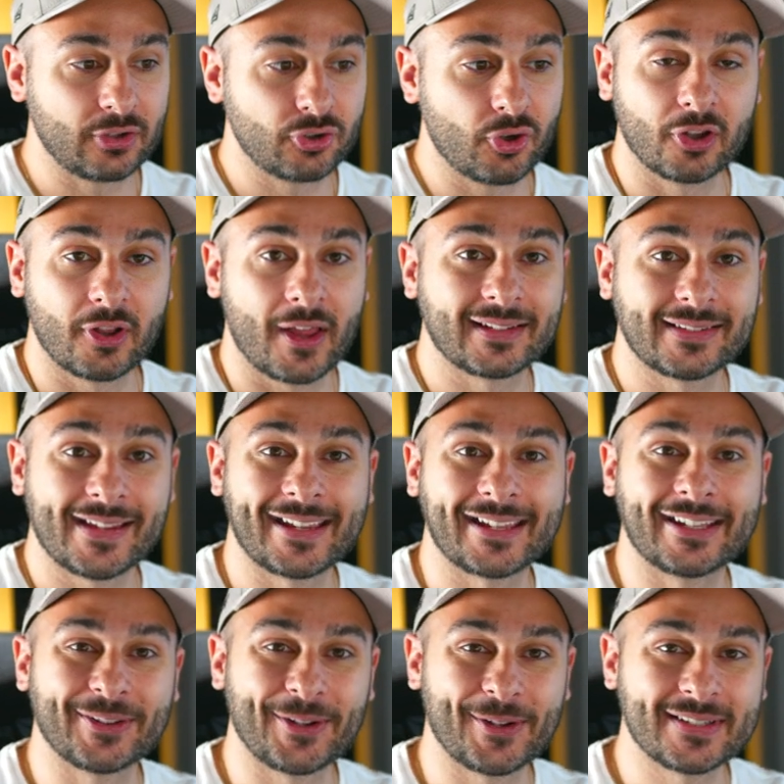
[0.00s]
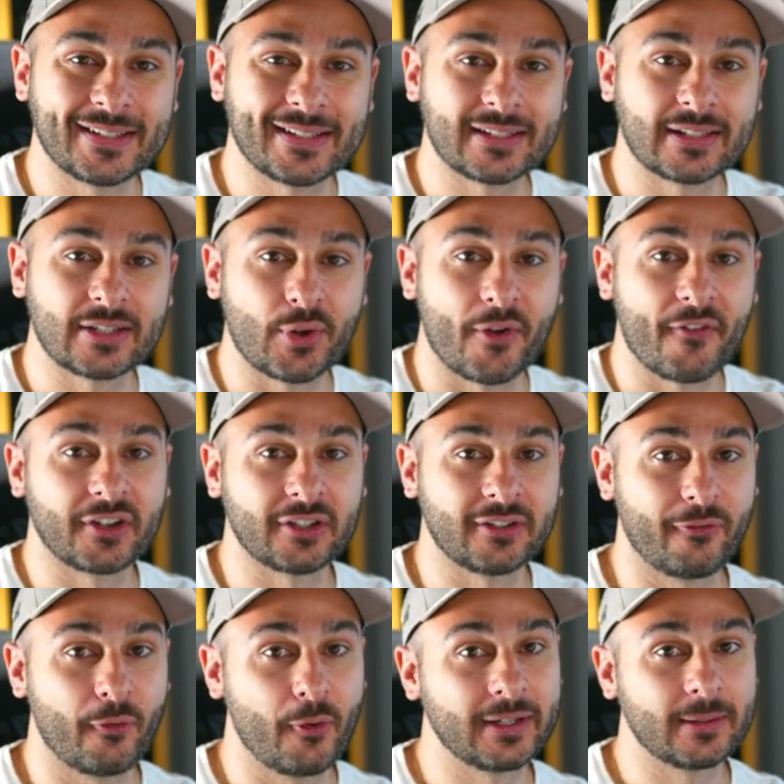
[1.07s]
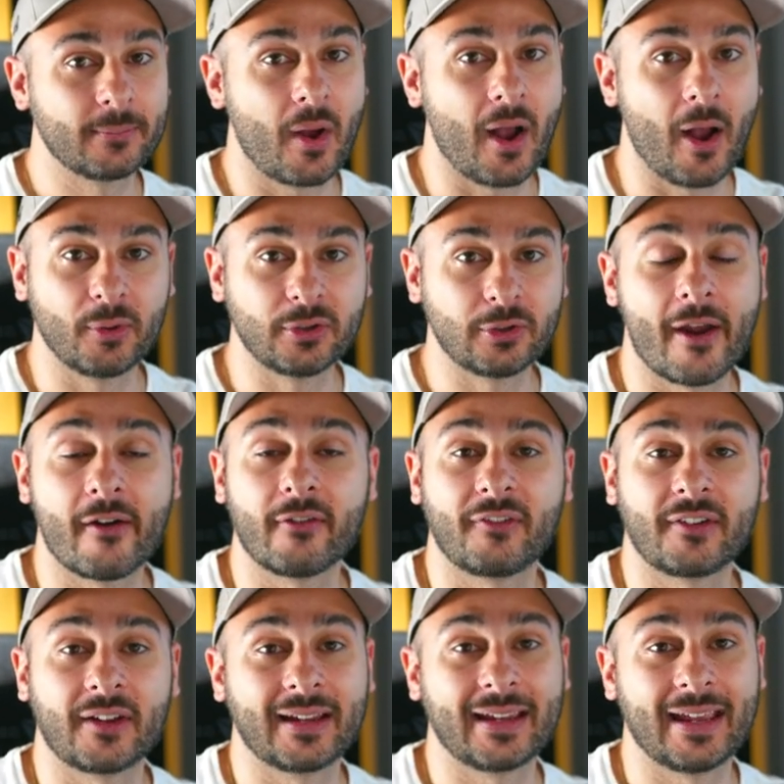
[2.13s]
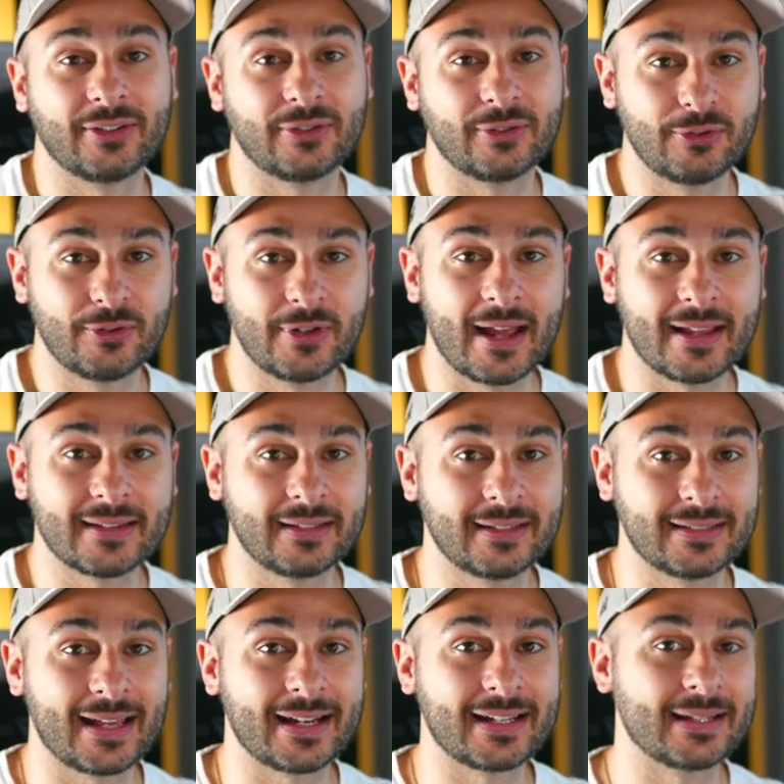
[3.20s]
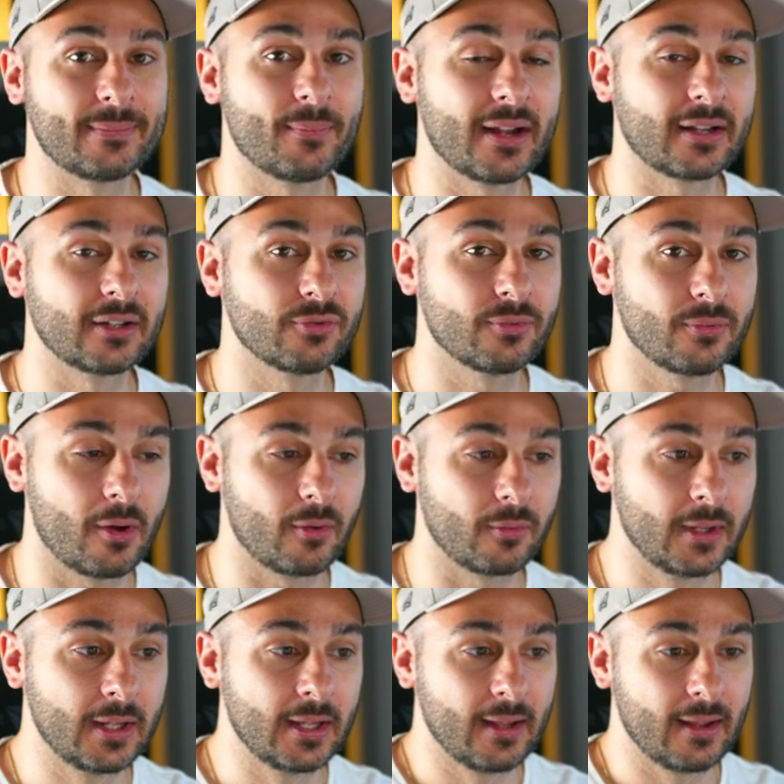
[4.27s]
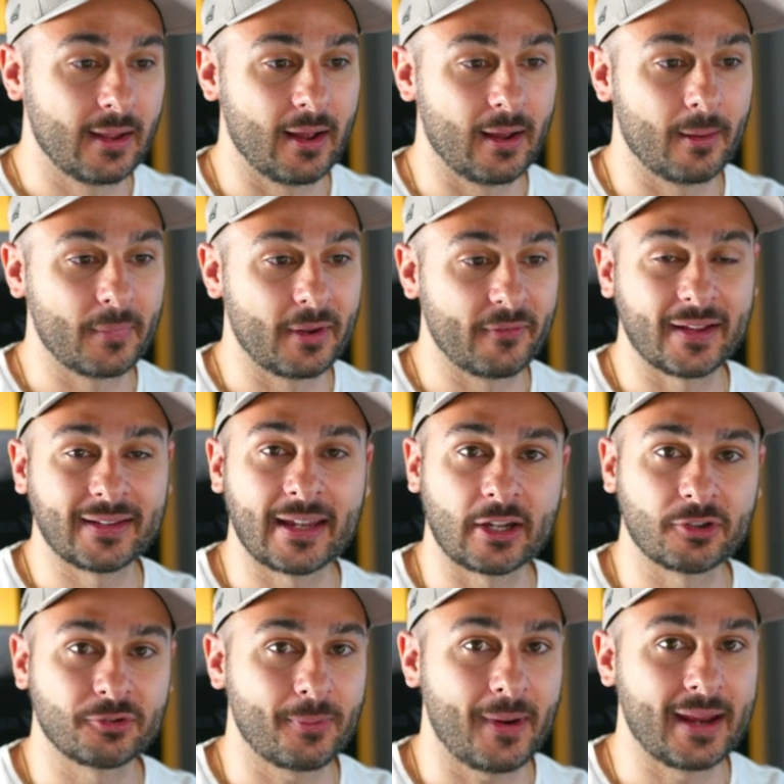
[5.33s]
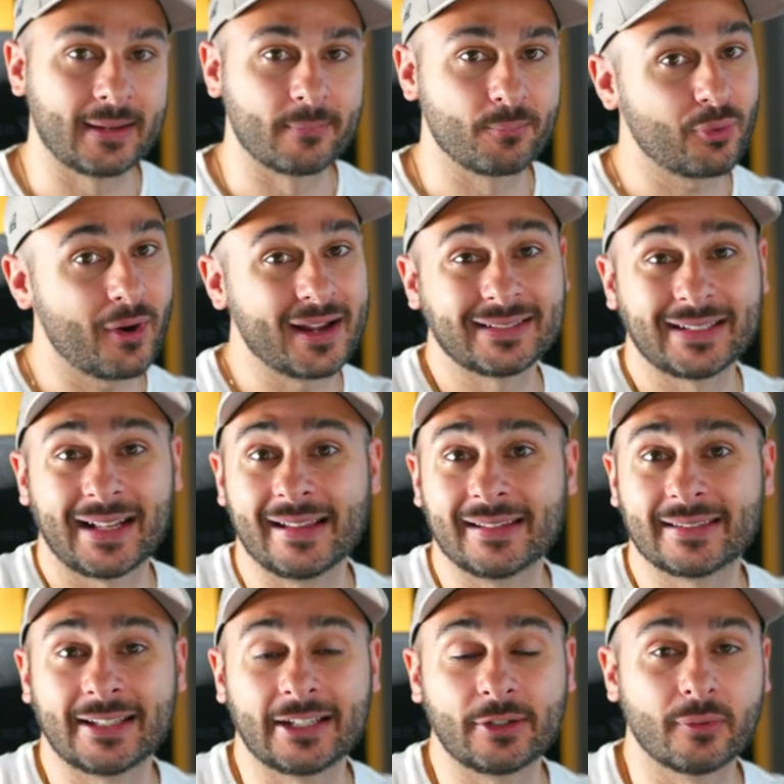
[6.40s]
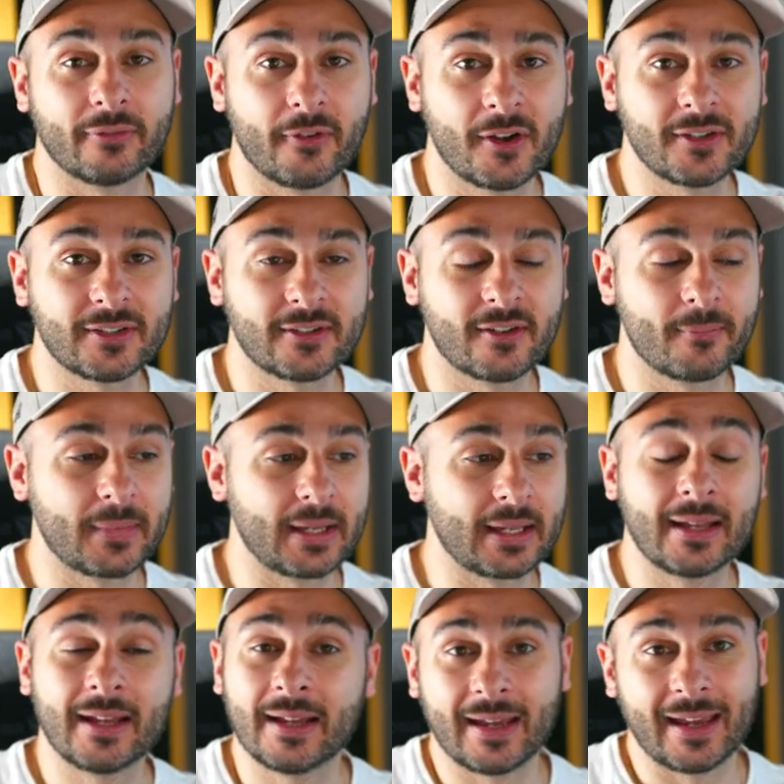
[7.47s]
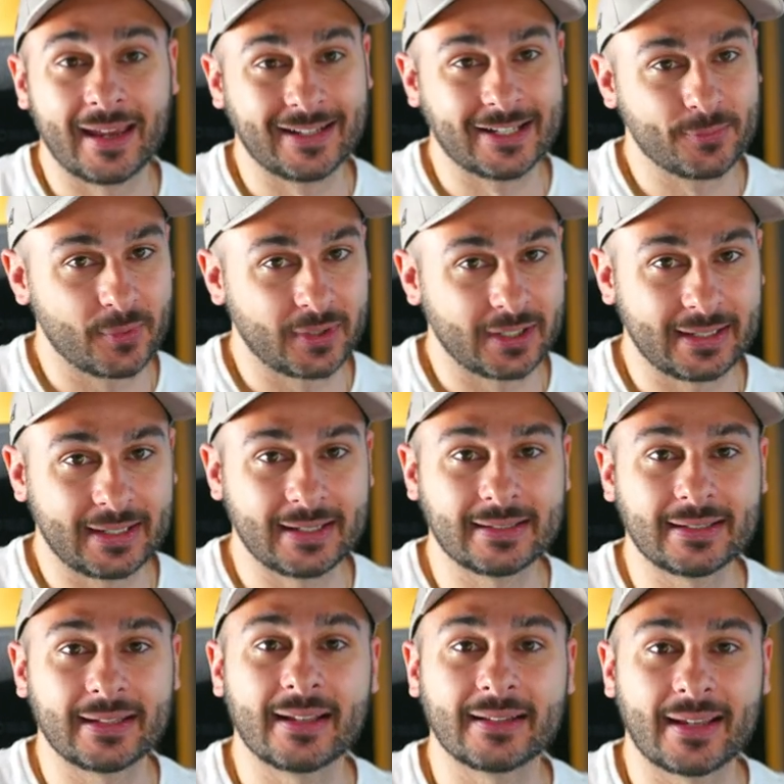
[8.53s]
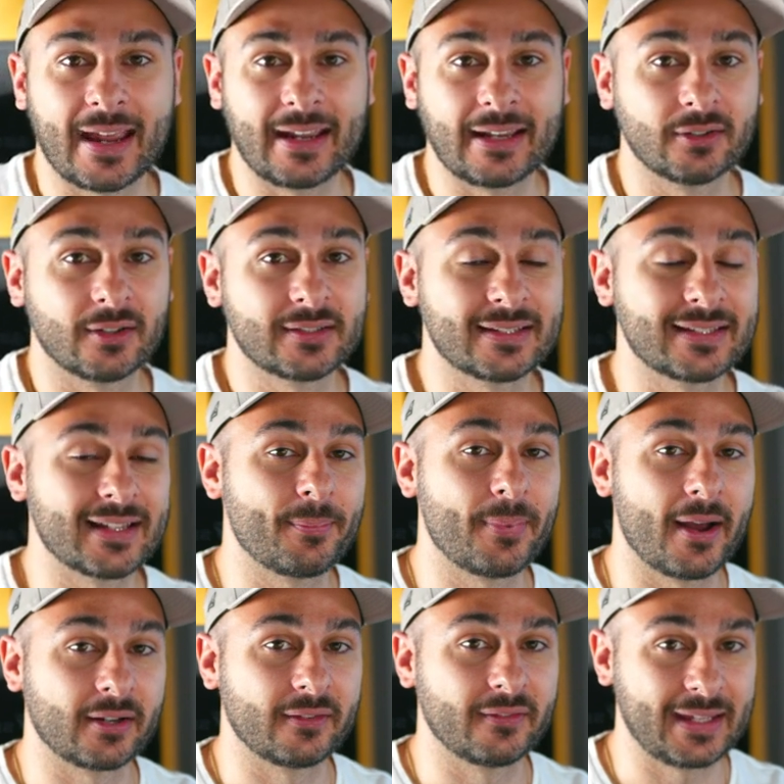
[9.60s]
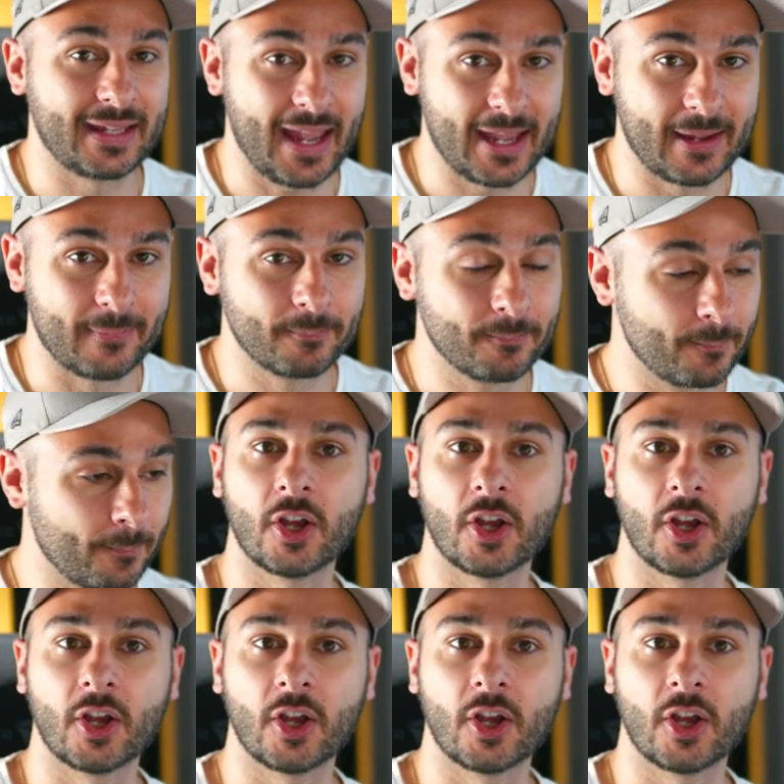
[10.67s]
I don't like taking losses, so if I can avoid them, I will do everything I can to do that, since that is in my control. If I take a trade and price instantly reverses on me, it is what it is. Taking losses are part of the game.